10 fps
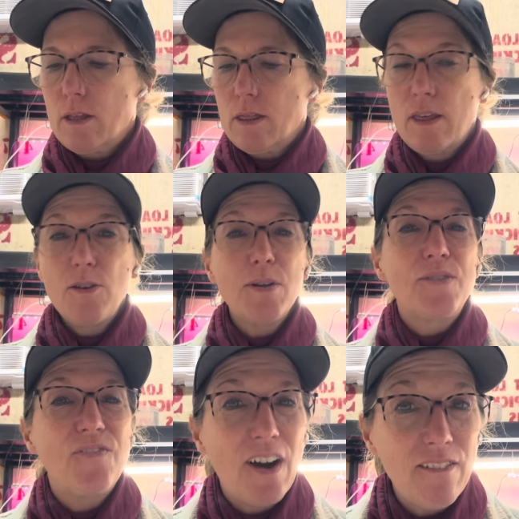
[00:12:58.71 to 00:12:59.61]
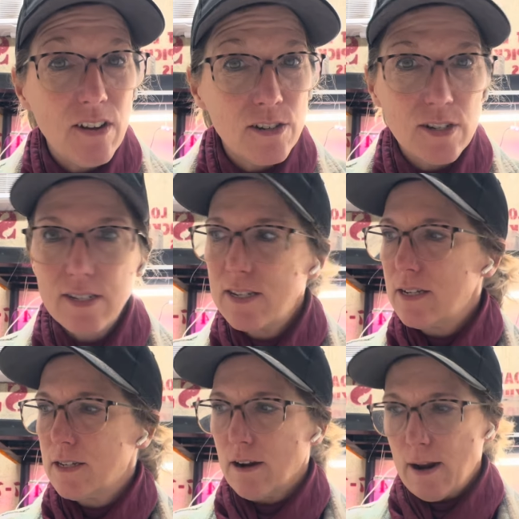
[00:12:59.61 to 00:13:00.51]
I think there was 500
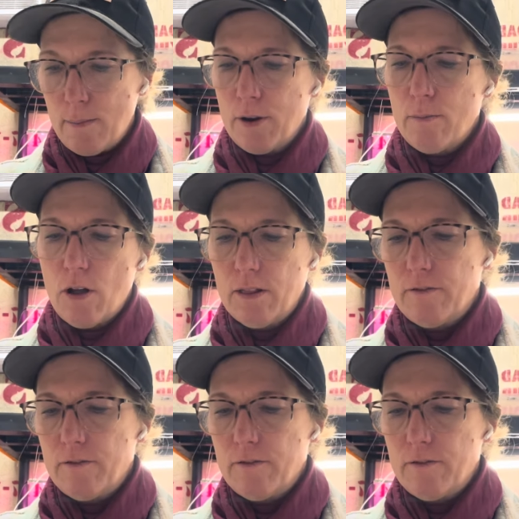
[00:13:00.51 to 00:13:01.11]
seeds here, and I put them all in the